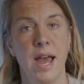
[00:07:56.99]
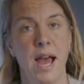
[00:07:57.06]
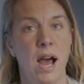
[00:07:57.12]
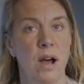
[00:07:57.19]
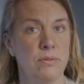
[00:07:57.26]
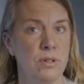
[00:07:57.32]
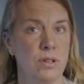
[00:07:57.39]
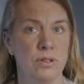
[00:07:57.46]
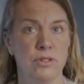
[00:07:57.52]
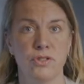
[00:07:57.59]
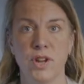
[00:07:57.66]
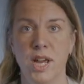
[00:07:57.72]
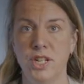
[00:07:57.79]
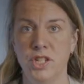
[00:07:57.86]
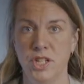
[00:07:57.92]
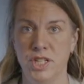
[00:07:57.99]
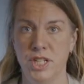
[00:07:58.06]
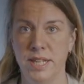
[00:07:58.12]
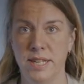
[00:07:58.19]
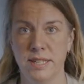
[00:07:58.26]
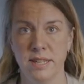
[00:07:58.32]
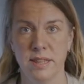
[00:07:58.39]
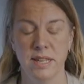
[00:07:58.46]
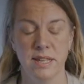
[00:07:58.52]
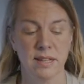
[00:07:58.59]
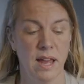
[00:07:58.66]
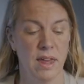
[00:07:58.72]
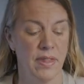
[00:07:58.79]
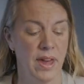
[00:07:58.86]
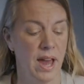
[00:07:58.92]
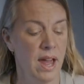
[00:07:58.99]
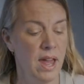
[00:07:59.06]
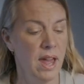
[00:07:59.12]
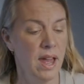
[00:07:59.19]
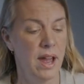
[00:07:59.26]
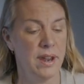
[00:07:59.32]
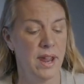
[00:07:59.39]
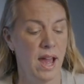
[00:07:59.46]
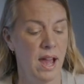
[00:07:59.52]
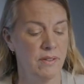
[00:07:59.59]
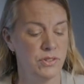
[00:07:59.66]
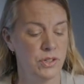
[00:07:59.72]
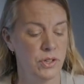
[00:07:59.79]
how to stretch your cheese and things like that. And I have